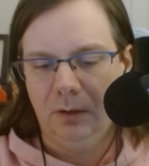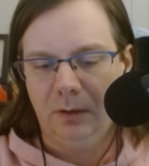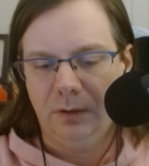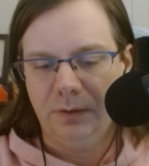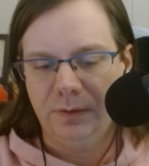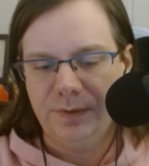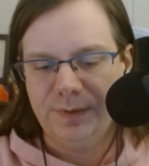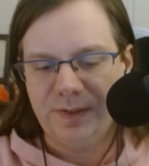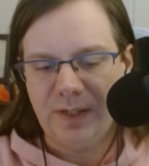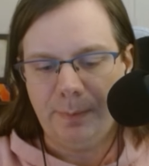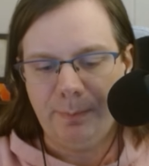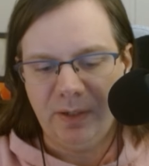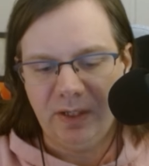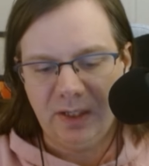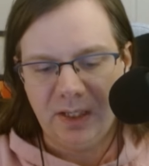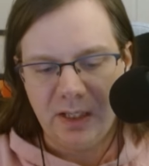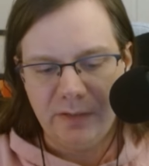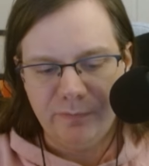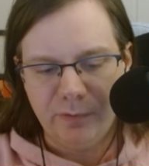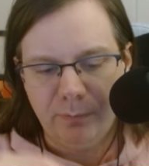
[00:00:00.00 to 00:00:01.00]
Stepping
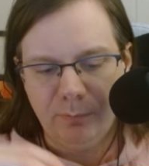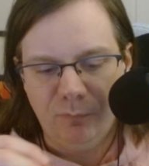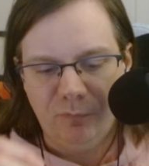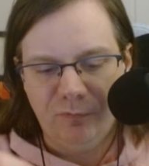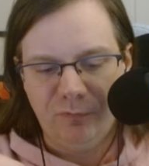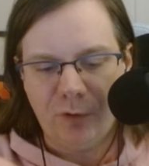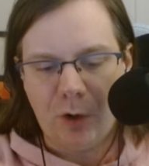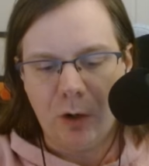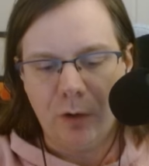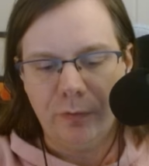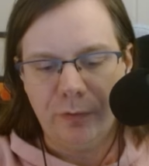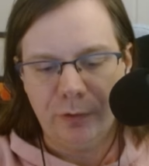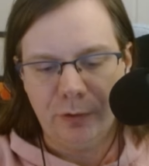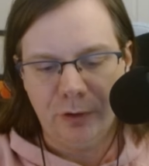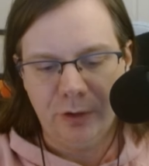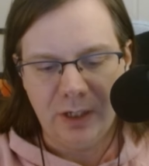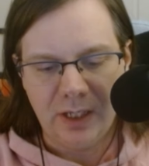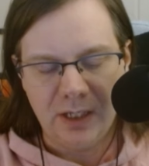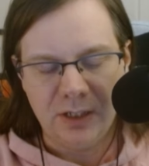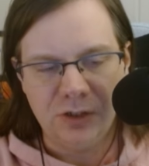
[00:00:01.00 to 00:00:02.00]
even farther
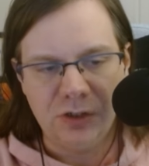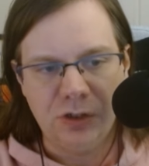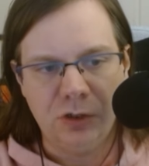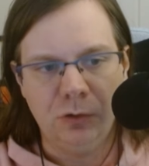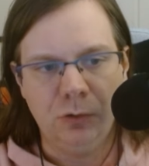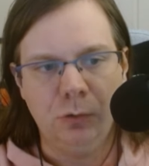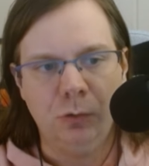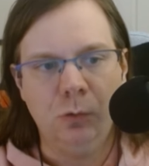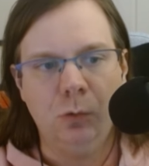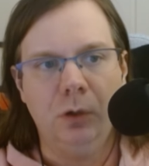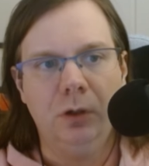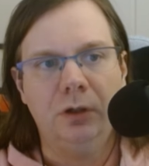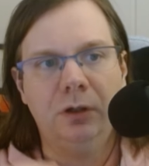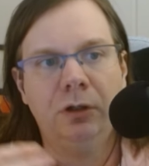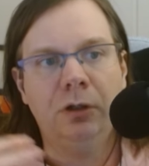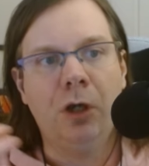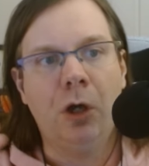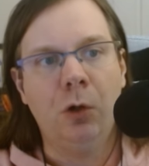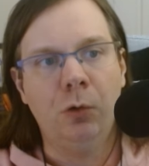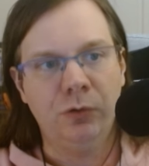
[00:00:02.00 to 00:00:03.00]
into
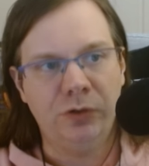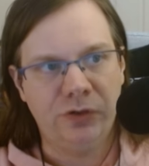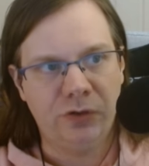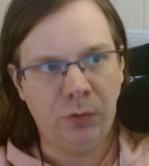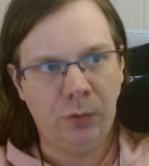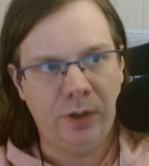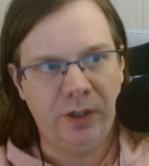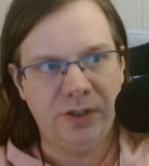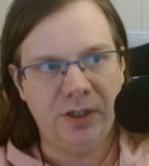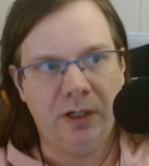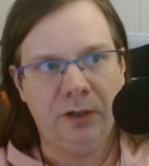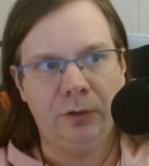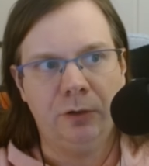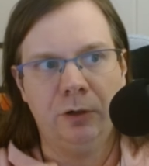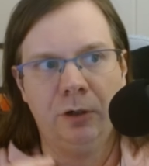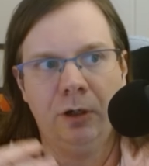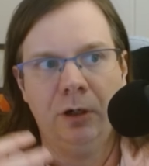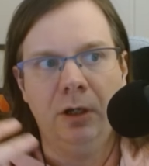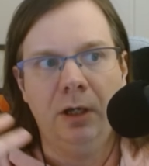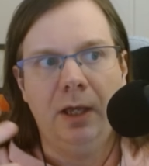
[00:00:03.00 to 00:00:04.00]

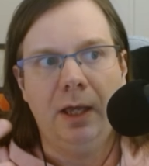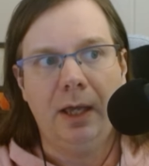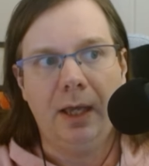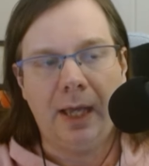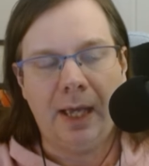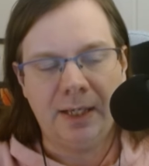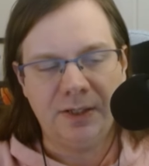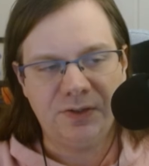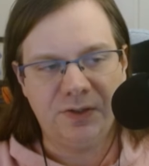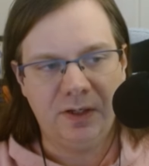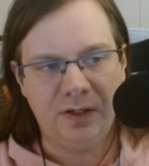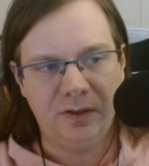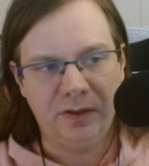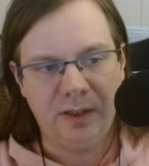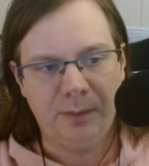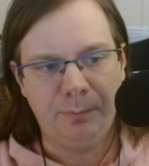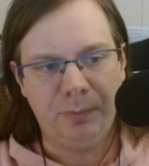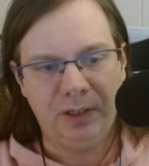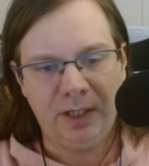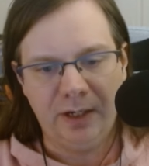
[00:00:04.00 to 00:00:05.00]
co-storyteller, asking the
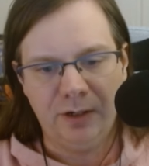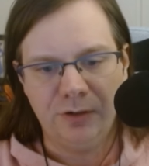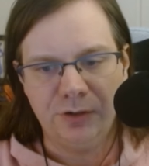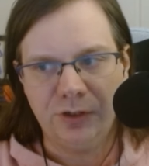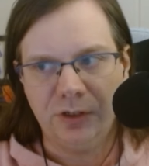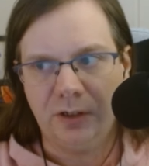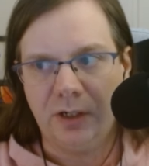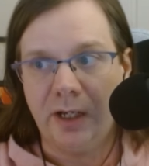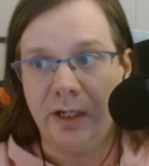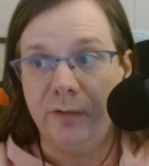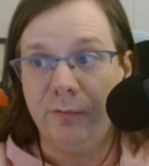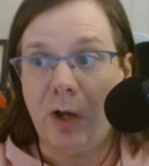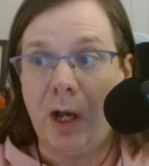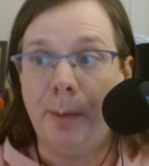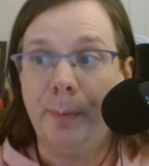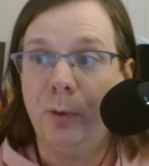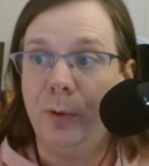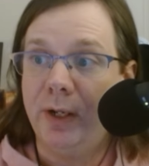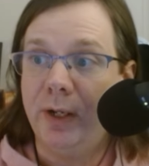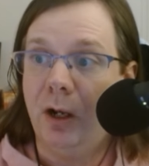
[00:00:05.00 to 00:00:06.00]
player to kind of
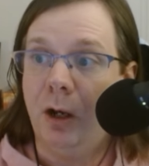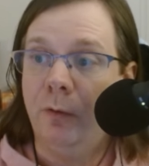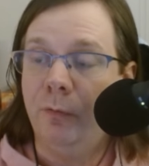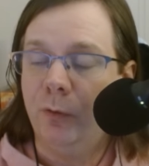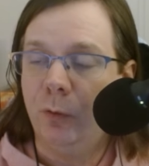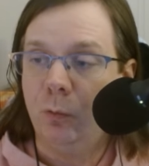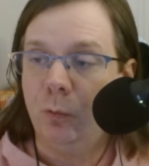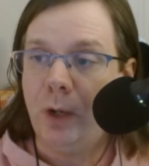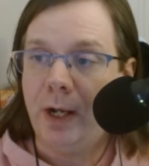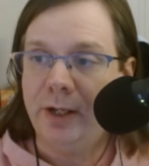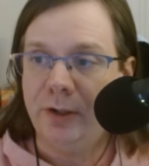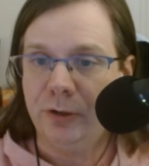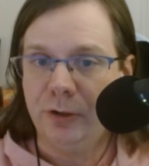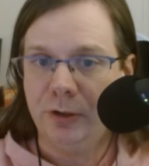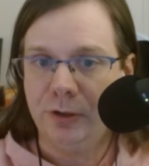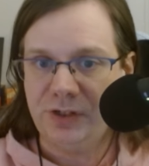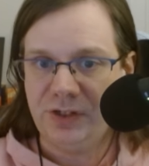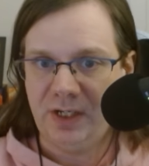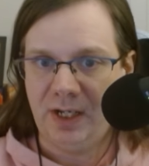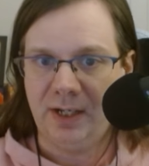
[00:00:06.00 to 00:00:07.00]
operate on the writer
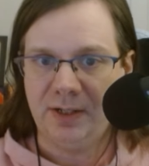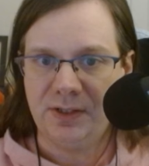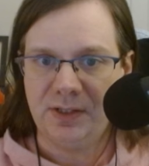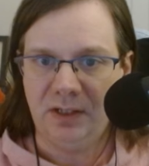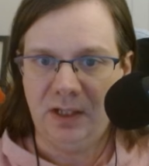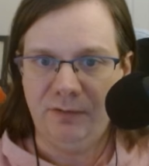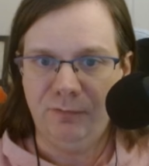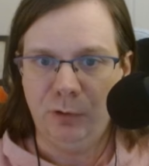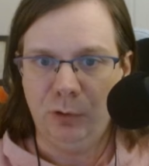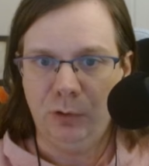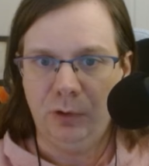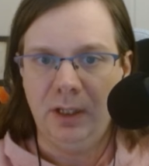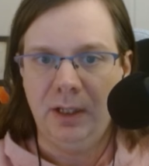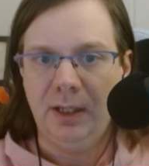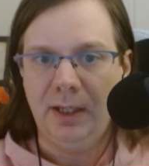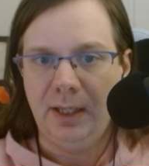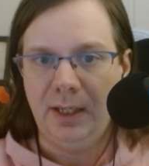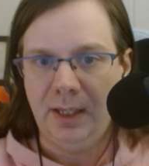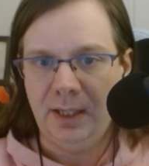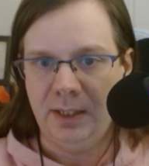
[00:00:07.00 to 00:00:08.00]
stance level,
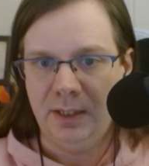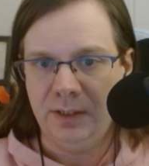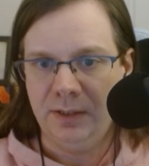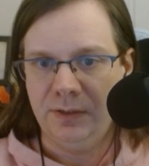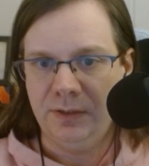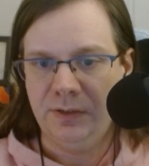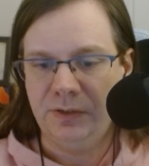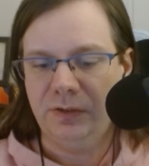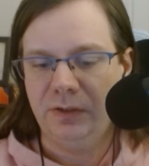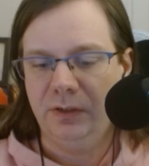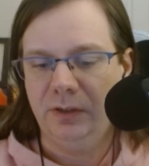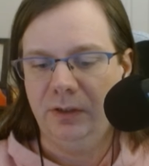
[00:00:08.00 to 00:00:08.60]
is